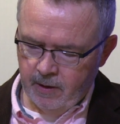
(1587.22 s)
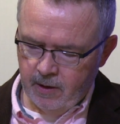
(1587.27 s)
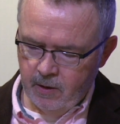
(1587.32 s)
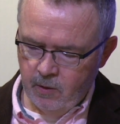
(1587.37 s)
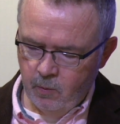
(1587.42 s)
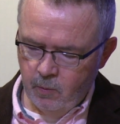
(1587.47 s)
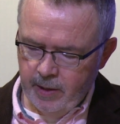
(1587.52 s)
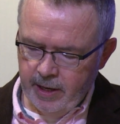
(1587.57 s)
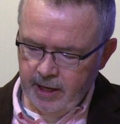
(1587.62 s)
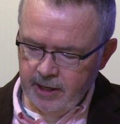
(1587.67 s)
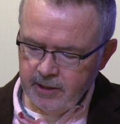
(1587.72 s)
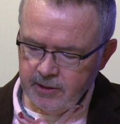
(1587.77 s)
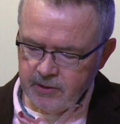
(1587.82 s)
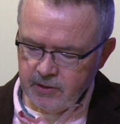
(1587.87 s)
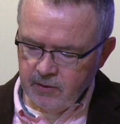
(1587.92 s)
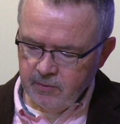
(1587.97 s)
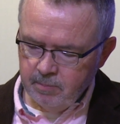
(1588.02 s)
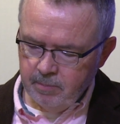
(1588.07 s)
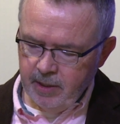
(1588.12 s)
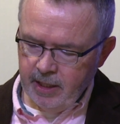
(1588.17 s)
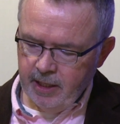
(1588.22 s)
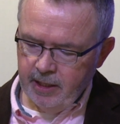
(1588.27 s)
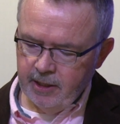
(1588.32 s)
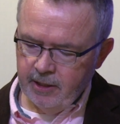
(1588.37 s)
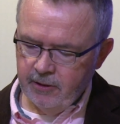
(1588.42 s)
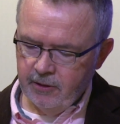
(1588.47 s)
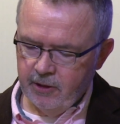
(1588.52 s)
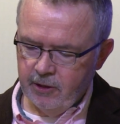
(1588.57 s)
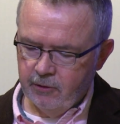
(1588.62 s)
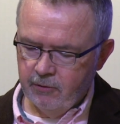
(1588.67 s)
Awareness of being
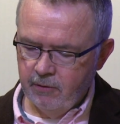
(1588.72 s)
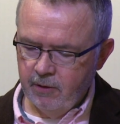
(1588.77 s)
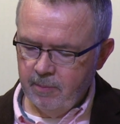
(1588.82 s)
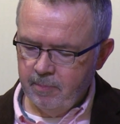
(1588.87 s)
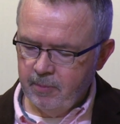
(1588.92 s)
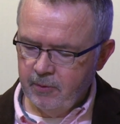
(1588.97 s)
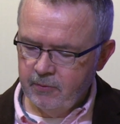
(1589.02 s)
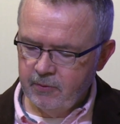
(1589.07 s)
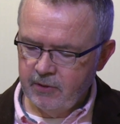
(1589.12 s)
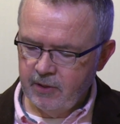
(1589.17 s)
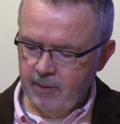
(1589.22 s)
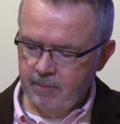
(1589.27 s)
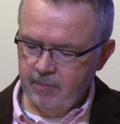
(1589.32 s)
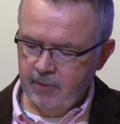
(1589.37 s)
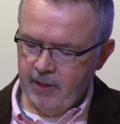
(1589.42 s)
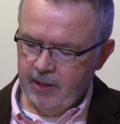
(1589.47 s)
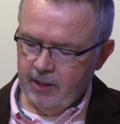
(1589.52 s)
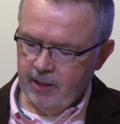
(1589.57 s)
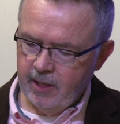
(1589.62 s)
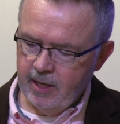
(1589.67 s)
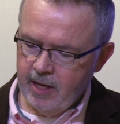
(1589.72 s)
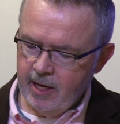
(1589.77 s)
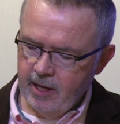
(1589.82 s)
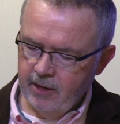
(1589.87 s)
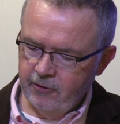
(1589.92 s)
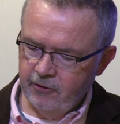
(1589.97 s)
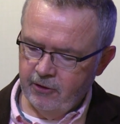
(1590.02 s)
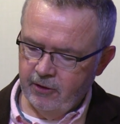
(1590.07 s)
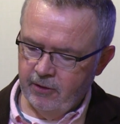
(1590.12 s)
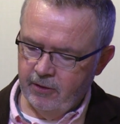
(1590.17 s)
in the grip of something
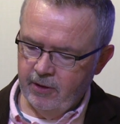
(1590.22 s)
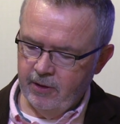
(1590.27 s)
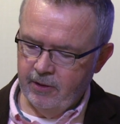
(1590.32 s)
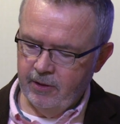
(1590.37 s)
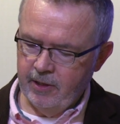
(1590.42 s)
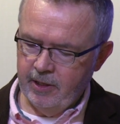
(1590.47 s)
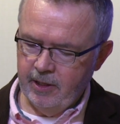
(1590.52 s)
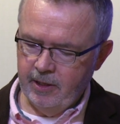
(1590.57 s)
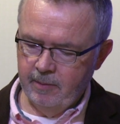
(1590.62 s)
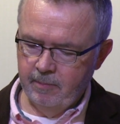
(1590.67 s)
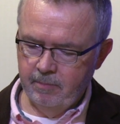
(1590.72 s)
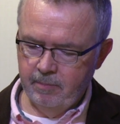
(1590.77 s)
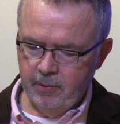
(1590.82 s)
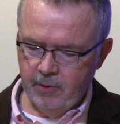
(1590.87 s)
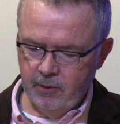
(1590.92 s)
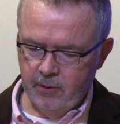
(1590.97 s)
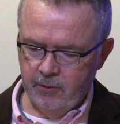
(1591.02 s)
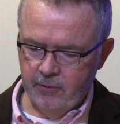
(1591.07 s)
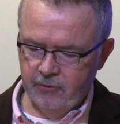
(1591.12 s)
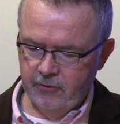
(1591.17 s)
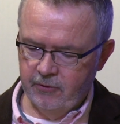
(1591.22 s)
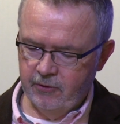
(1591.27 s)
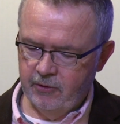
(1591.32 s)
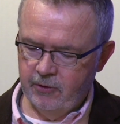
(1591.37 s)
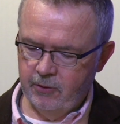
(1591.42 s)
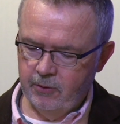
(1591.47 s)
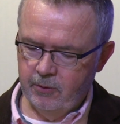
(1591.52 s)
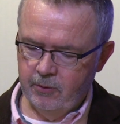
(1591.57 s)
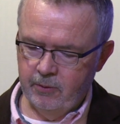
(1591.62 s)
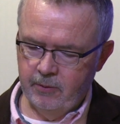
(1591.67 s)
larger than the impulse
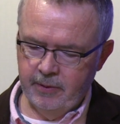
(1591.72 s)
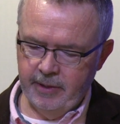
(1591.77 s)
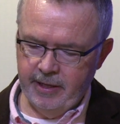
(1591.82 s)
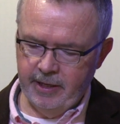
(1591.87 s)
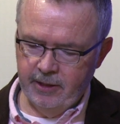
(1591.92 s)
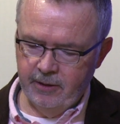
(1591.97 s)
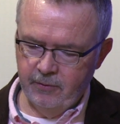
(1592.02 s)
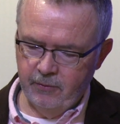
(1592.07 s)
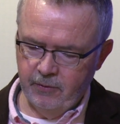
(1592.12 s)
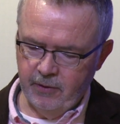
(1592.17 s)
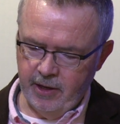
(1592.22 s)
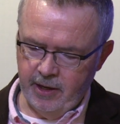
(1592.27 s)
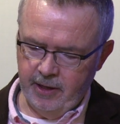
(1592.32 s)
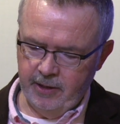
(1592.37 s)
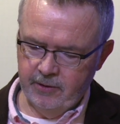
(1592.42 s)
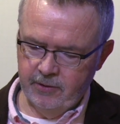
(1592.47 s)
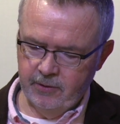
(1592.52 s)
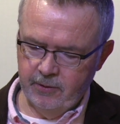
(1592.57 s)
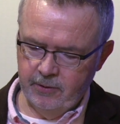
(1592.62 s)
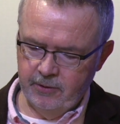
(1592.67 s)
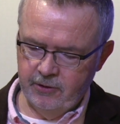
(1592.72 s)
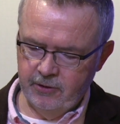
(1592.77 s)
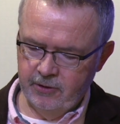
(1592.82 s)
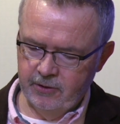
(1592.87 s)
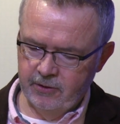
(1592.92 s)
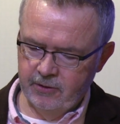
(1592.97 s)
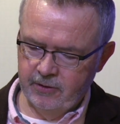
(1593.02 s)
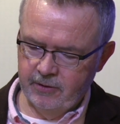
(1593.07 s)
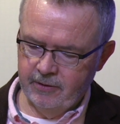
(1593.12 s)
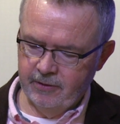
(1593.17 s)
to innovate or
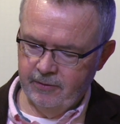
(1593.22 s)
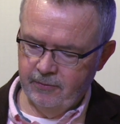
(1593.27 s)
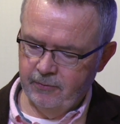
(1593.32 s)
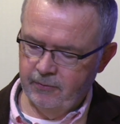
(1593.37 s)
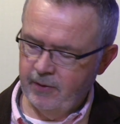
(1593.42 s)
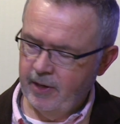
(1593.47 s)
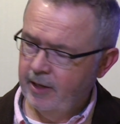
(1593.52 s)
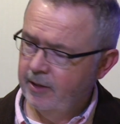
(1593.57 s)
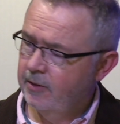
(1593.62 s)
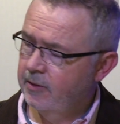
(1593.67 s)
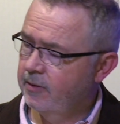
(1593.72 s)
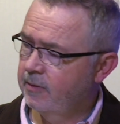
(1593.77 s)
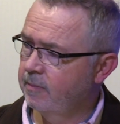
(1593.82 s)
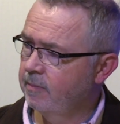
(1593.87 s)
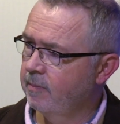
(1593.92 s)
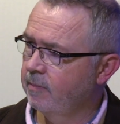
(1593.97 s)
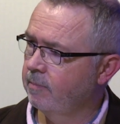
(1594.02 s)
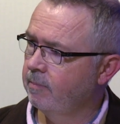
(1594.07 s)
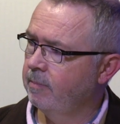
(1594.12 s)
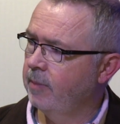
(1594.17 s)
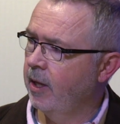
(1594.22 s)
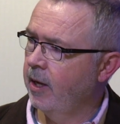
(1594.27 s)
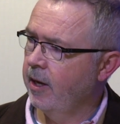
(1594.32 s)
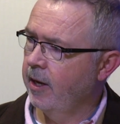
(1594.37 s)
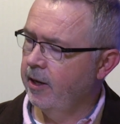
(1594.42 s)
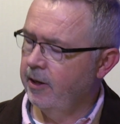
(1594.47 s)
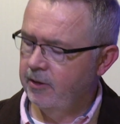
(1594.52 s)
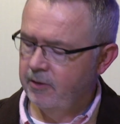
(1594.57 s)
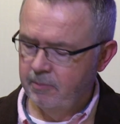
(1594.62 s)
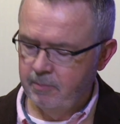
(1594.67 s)
just affect
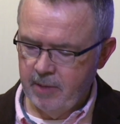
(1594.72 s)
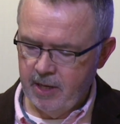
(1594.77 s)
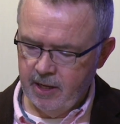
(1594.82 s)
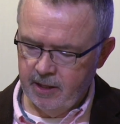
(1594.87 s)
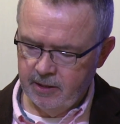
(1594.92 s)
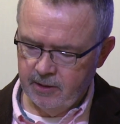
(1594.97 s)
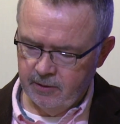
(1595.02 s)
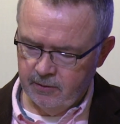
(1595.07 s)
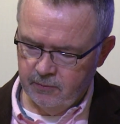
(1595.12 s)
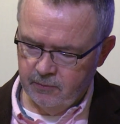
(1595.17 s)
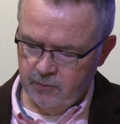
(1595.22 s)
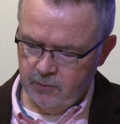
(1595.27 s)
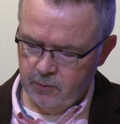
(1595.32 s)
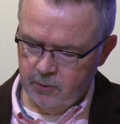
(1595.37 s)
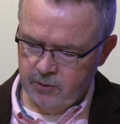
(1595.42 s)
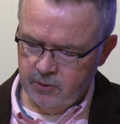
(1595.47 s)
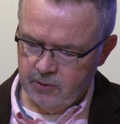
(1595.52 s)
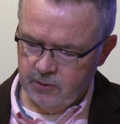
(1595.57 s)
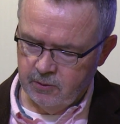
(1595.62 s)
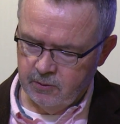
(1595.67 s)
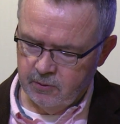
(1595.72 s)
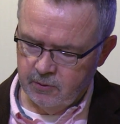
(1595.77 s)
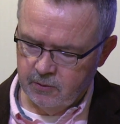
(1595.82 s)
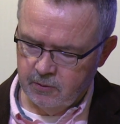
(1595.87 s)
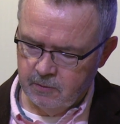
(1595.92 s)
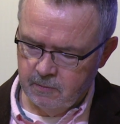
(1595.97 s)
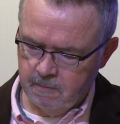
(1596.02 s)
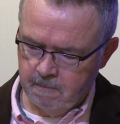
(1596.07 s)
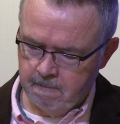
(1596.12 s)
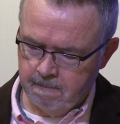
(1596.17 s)
blind market forces.